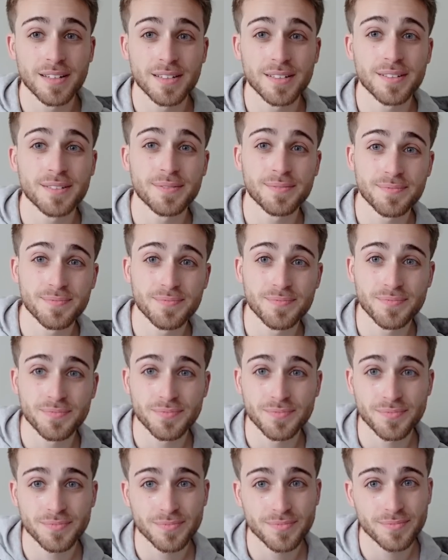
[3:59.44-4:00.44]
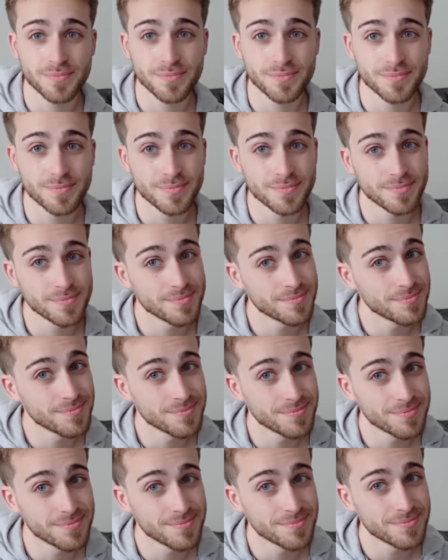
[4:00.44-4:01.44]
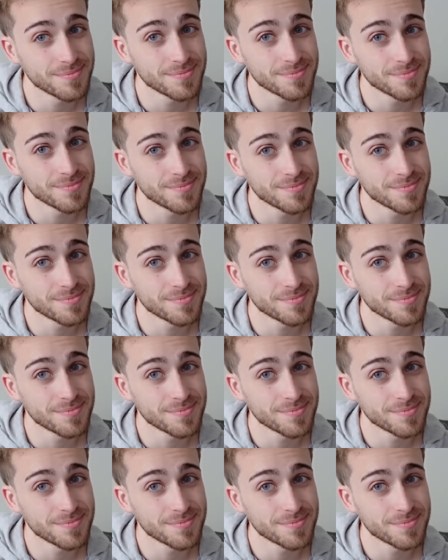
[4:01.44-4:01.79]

No words are spoken by the person on screen.